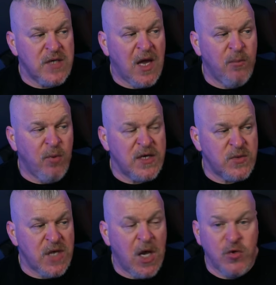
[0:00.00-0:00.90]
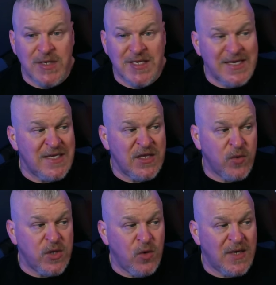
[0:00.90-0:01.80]
Top price was
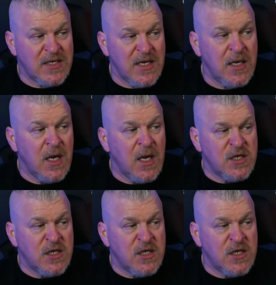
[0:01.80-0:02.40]
163 USD.